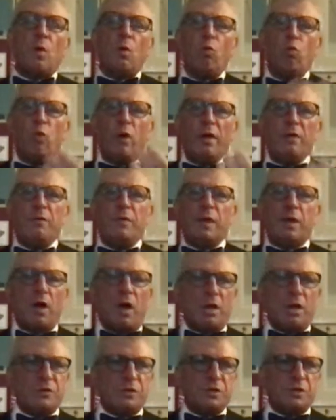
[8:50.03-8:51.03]
When the
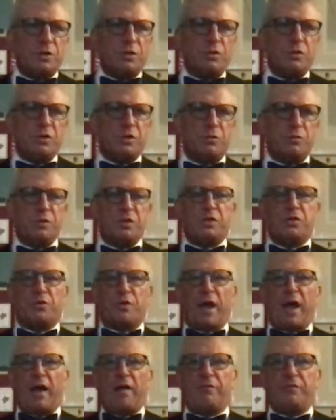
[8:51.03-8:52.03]
Constitution was
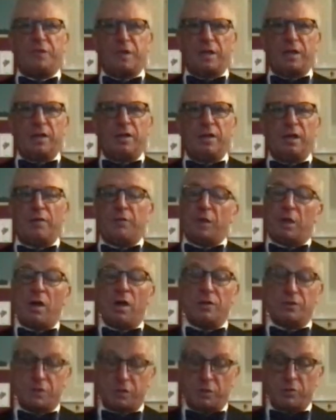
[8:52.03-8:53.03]
drafted at the
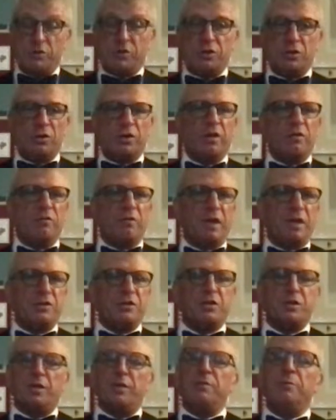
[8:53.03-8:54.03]
Constitutional
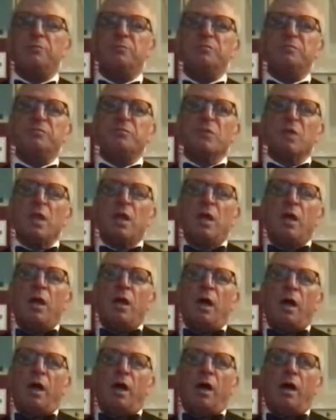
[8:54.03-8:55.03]
Convention,
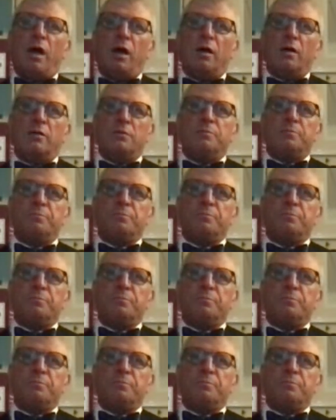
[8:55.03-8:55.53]
the